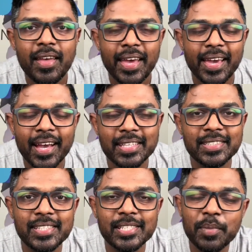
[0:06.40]
Hey guys,
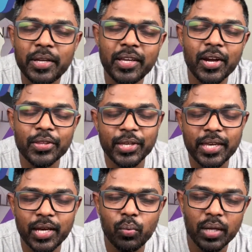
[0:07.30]
this is Mani Karthik
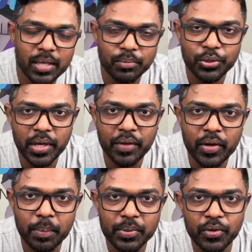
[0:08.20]
here. Welcome to
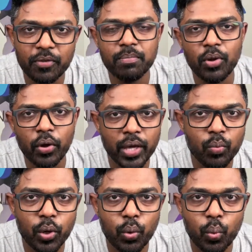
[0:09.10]
another episode of Blogging
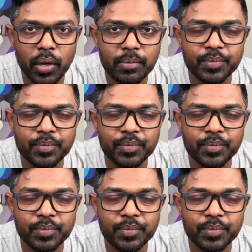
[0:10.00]
101.